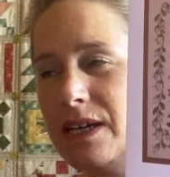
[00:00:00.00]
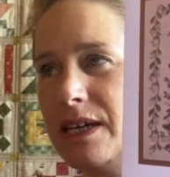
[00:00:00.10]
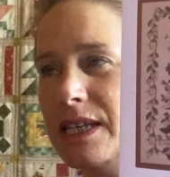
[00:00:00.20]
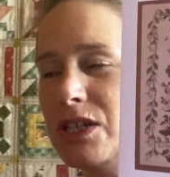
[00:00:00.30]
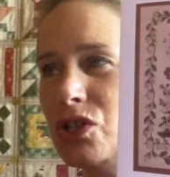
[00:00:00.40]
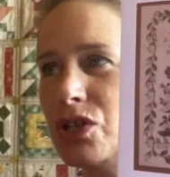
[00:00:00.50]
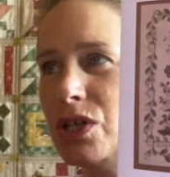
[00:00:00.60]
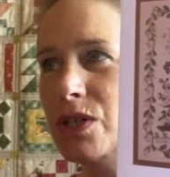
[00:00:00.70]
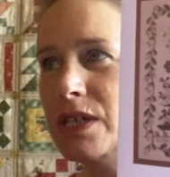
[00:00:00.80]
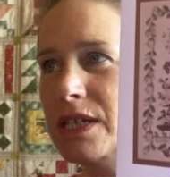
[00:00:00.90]
I then
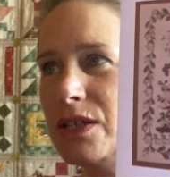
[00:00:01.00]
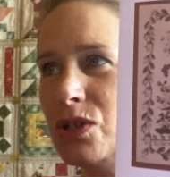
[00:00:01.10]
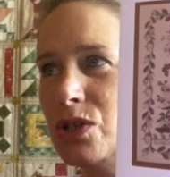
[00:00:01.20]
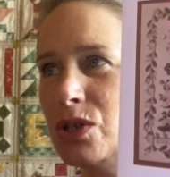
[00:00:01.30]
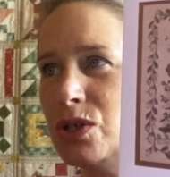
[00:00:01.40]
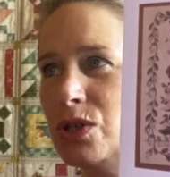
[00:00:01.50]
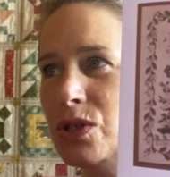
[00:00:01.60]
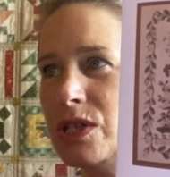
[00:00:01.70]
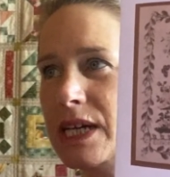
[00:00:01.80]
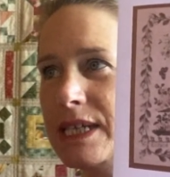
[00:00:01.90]
showed it to
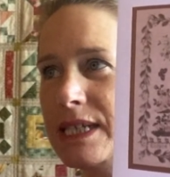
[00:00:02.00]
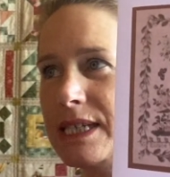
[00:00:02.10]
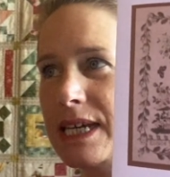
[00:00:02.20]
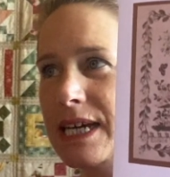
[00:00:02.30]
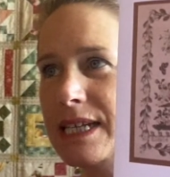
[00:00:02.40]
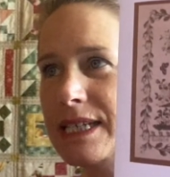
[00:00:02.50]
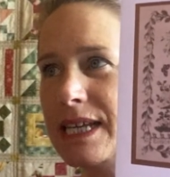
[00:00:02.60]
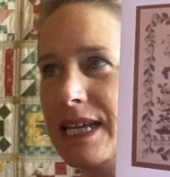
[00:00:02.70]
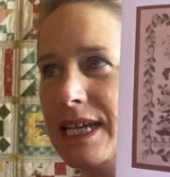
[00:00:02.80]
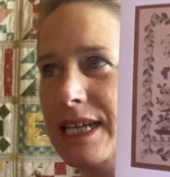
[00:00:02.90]
Janet and
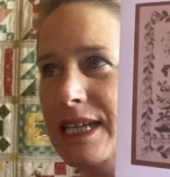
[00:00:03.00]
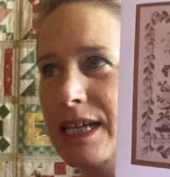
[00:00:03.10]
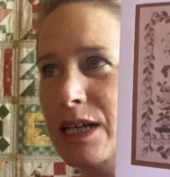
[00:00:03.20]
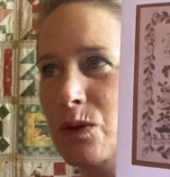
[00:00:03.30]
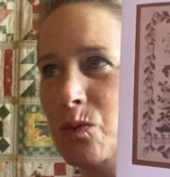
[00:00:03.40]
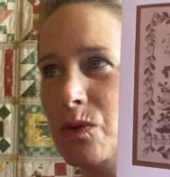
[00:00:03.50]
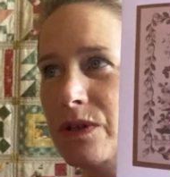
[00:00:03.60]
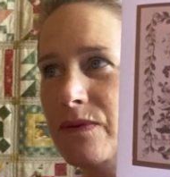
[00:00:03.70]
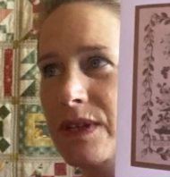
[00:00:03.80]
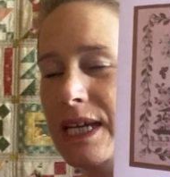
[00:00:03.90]
Elaine at one
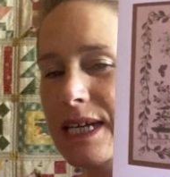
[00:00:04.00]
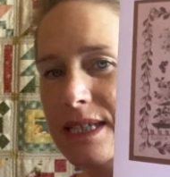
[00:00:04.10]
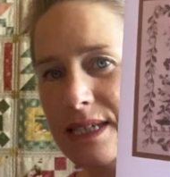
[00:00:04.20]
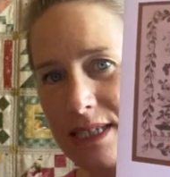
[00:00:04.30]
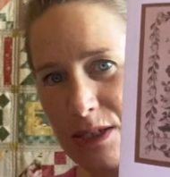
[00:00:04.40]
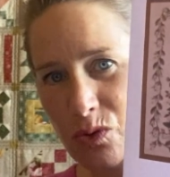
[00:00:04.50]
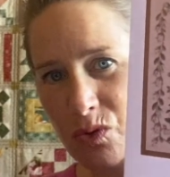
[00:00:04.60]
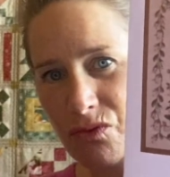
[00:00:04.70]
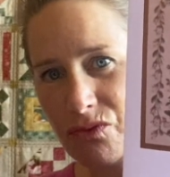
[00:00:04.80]
of the Essex Needles